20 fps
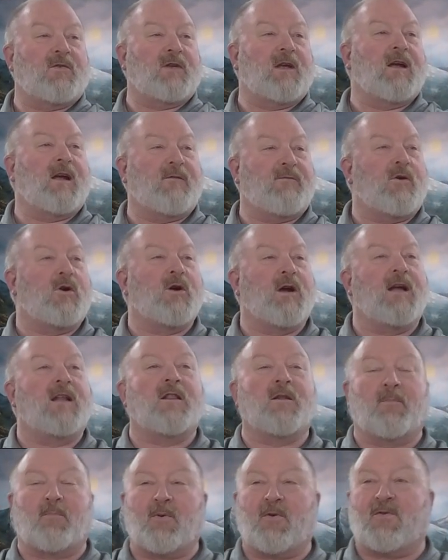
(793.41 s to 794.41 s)
If you're in
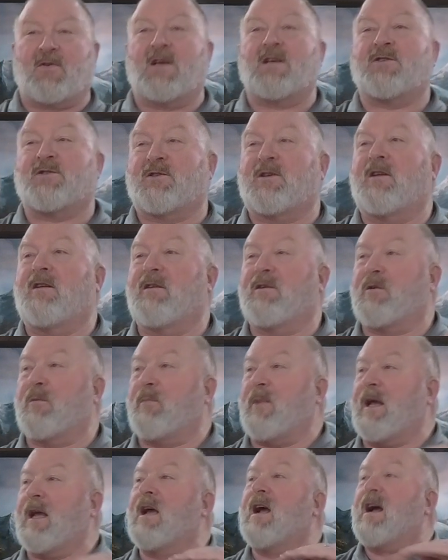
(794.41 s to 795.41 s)
the position to
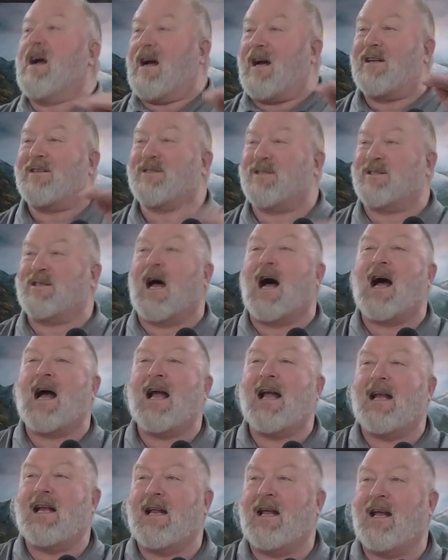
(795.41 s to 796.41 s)
be
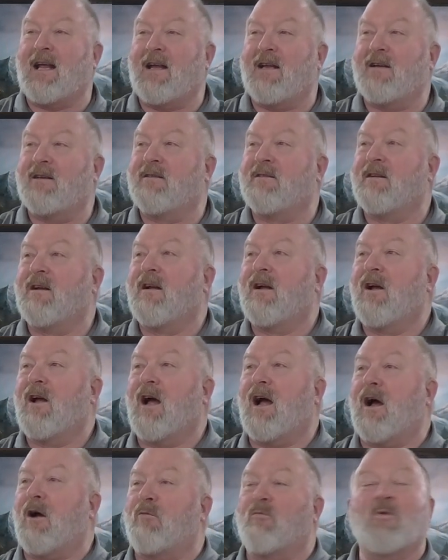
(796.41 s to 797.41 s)
assigning
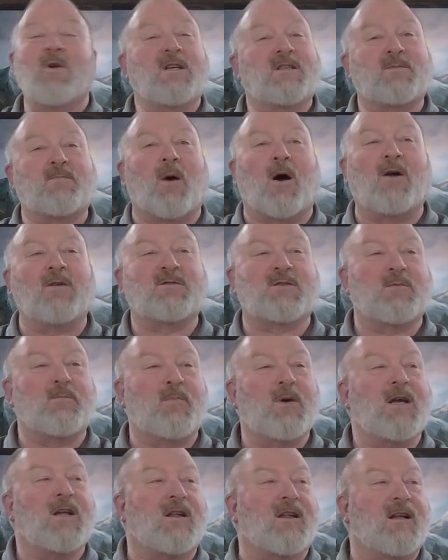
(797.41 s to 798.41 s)
uh,
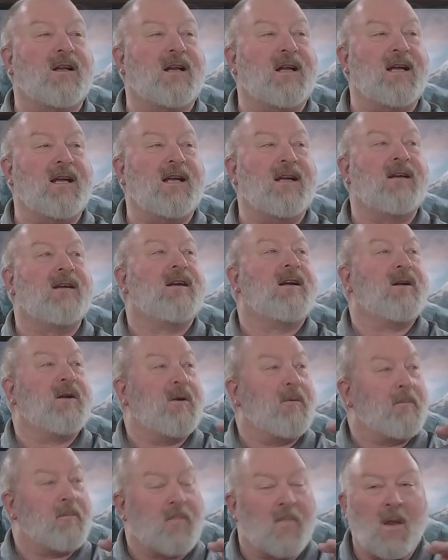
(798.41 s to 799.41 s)
responsibility,
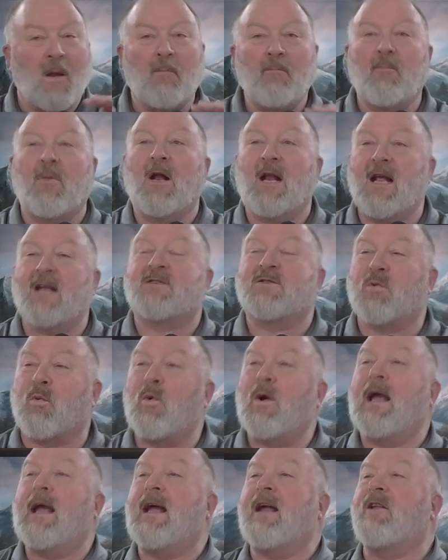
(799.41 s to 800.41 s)
but it's
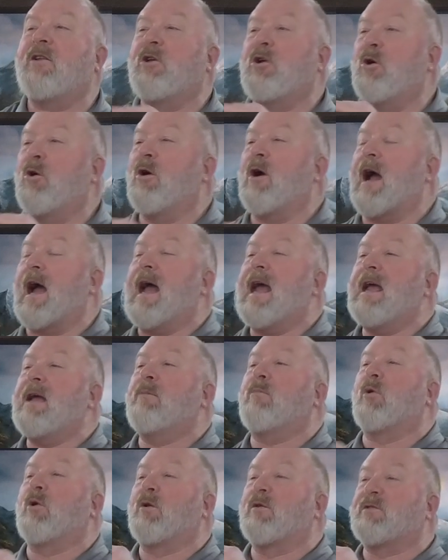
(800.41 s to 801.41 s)
when you're
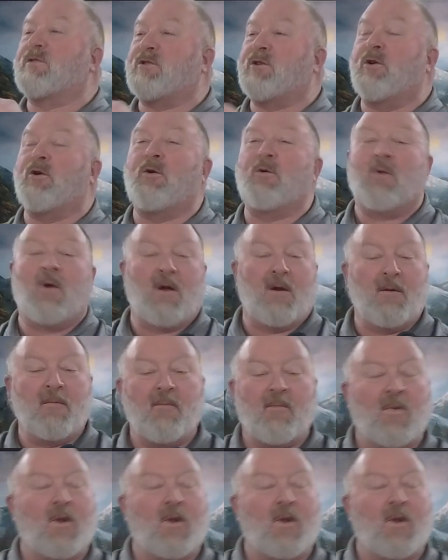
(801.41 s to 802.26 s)
able to,